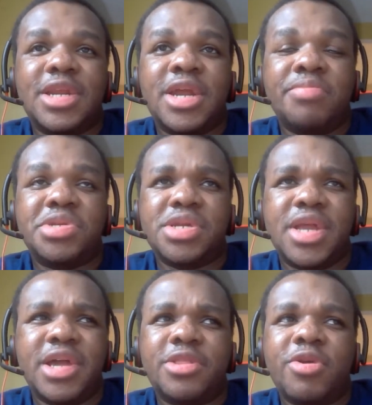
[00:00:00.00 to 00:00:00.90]
up to
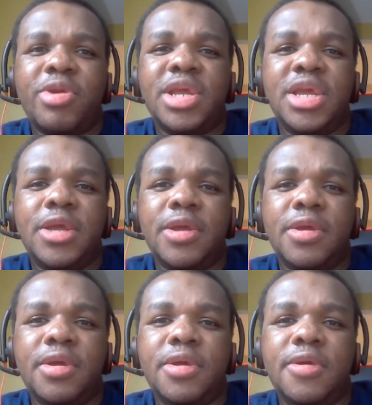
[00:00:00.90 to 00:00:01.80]
like 30,
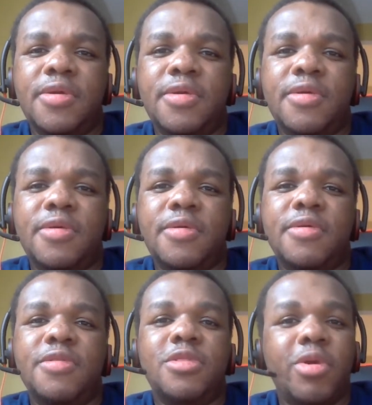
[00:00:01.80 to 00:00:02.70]

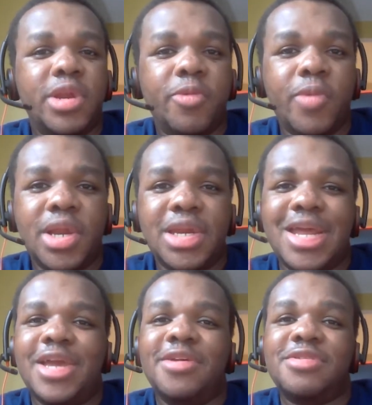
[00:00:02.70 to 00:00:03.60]
31
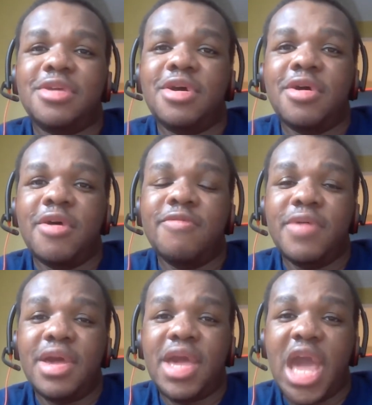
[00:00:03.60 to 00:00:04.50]
days of
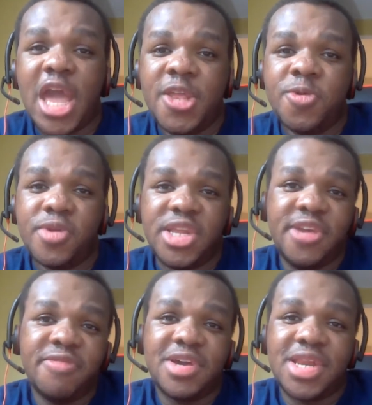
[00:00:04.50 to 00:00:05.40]
annual
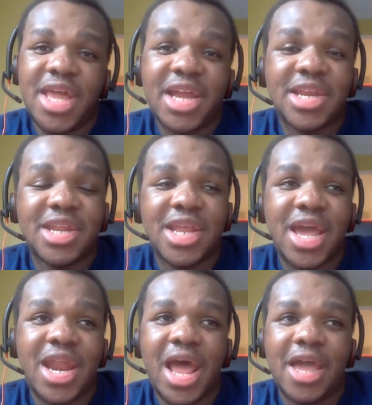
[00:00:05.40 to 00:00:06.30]
leave collected
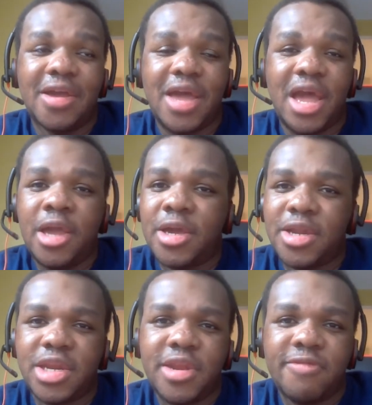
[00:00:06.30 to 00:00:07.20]
that I
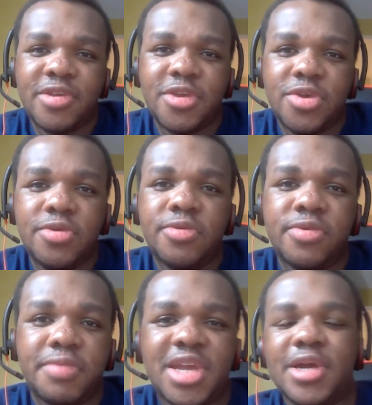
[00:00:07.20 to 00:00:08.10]
couldn't even
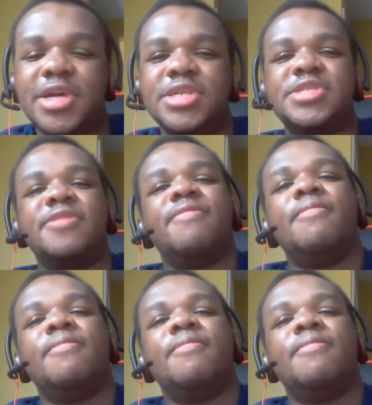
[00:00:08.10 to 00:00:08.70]
use because